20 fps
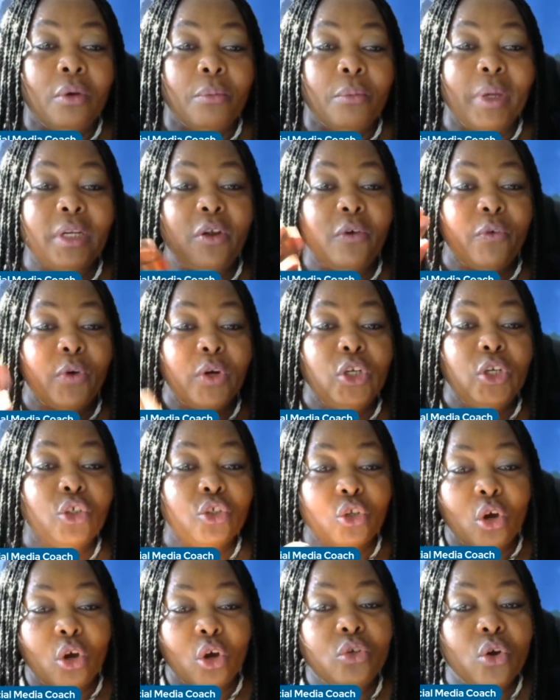But when you
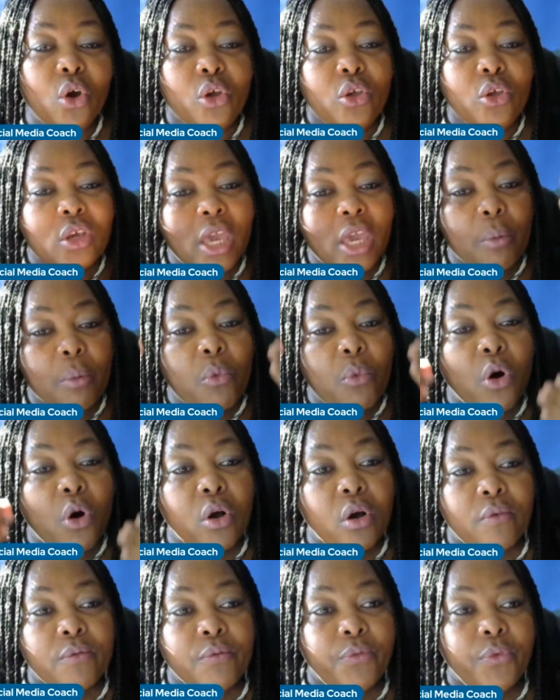don't know, you get more
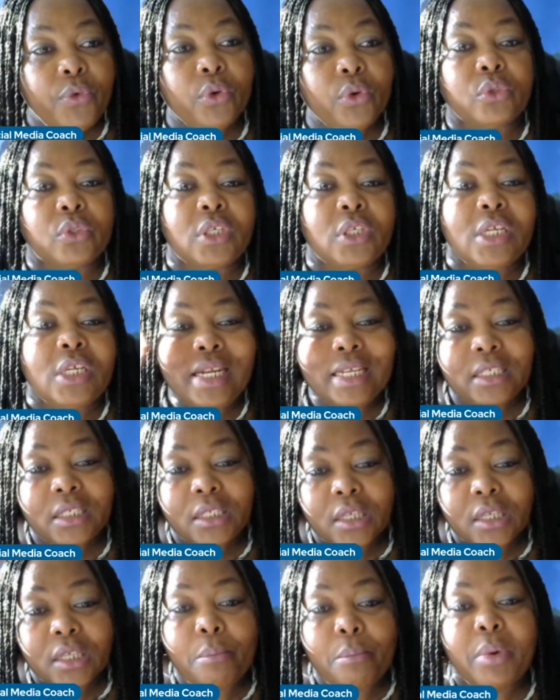confused. You need
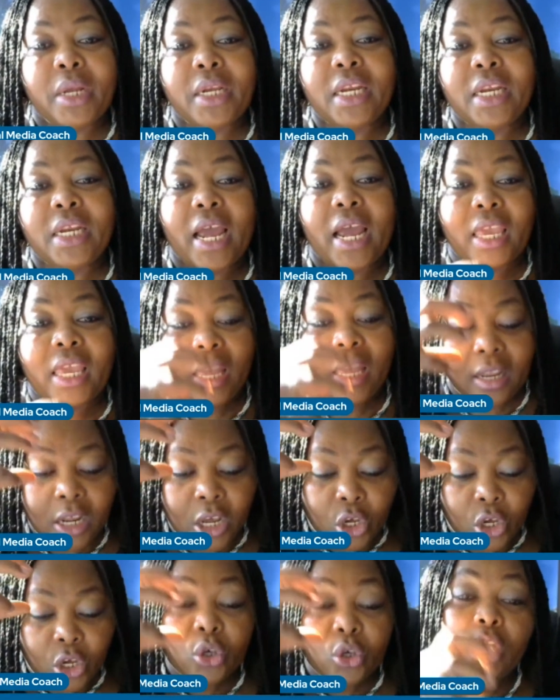somebody that
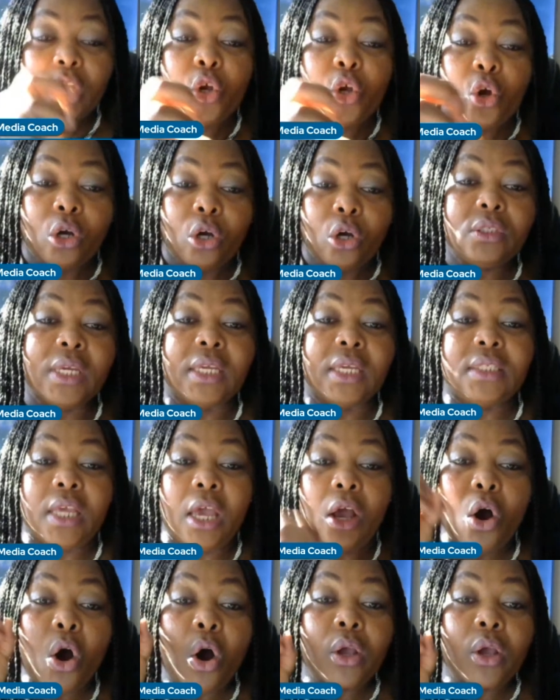you can go to and
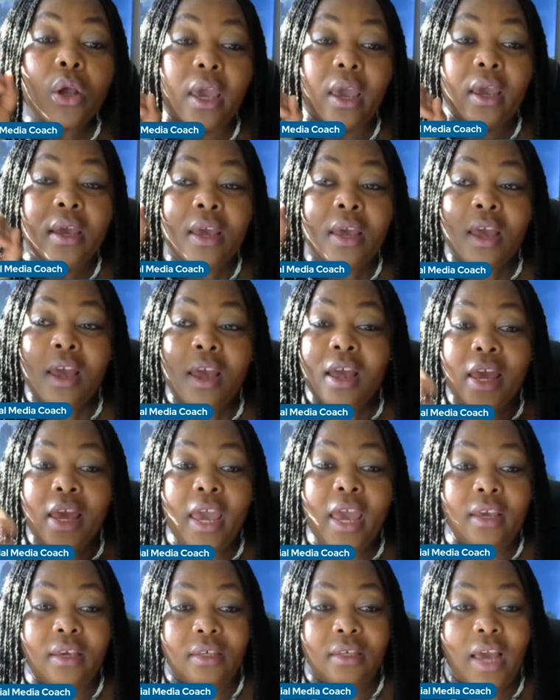say, okay,
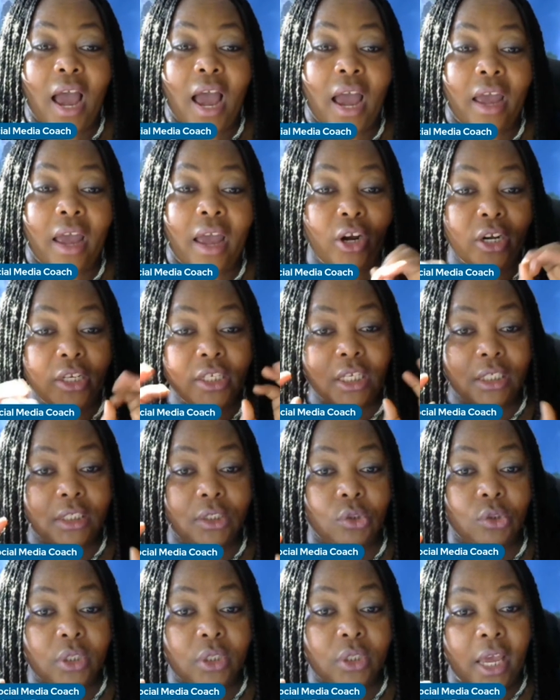hey, I heard
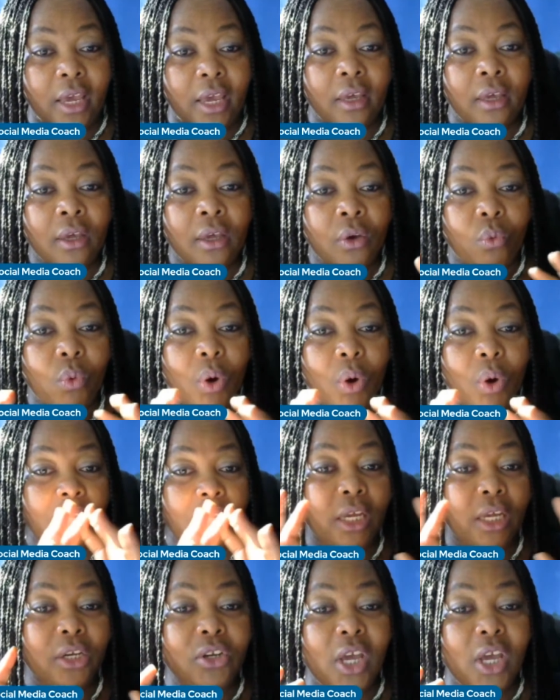this today.
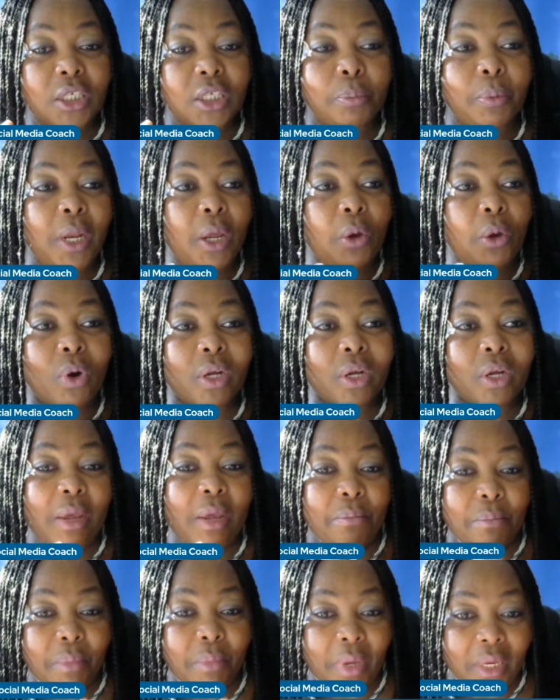Can you explain what they
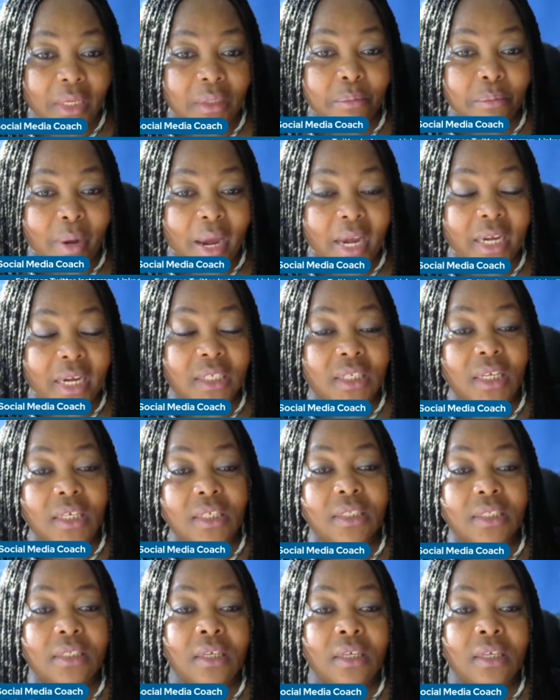mean by this?